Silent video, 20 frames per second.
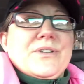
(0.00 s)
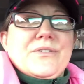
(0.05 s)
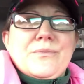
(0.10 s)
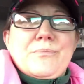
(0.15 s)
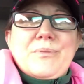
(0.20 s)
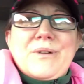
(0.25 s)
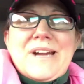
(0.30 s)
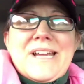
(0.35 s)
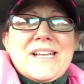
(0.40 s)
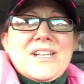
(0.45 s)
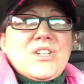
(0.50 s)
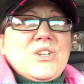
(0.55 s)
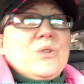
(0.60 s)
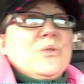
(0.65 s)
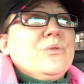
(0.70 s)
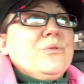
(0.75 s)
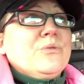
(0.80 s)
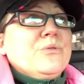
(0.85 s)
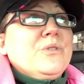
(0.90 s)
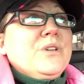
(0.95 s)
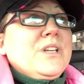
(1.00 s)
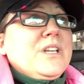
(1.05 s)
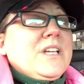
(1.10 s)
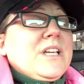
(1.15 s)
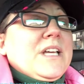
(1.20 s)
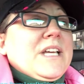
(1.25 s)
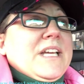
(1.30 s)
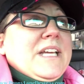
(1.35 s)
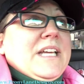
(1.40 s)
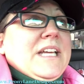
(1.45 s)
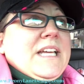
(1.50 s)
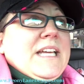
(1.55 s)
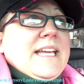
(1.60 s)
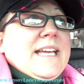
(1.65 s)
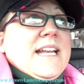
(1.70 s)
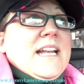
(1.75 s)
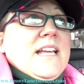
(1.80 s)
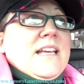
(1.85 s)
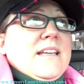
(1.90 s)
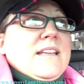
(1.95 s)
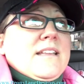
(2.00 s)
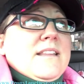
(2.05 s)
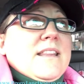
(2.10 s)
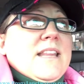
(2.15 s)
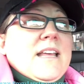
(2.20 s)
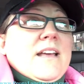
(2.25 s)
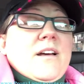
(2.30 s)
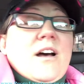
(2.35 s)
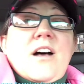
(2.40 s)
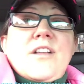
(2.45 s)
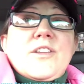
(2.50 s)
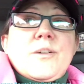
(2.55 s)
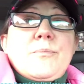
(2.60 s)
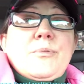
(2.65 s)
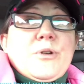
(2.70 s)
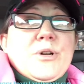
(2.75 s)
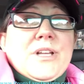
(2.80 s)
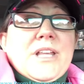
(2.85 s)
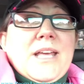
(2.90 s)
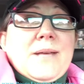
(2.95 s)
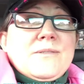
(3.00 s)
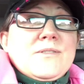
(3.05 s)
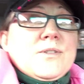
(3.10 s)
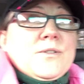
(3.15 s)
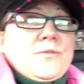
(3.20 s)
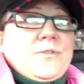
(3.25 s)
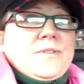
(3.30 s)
though, brand new. And I, all their board games were